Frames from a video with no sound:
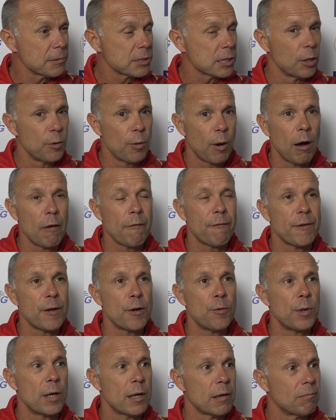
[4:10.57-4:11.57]
So I feel
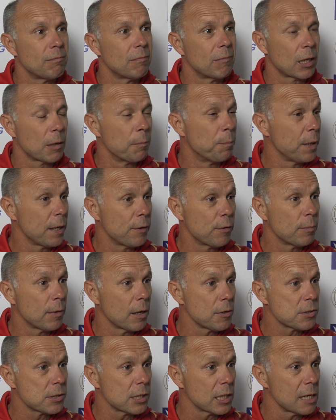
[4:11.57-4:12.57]
we're compete with
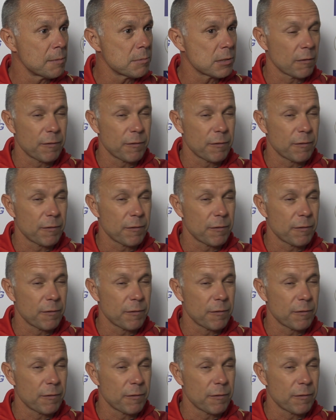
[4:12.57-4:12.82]
most teams.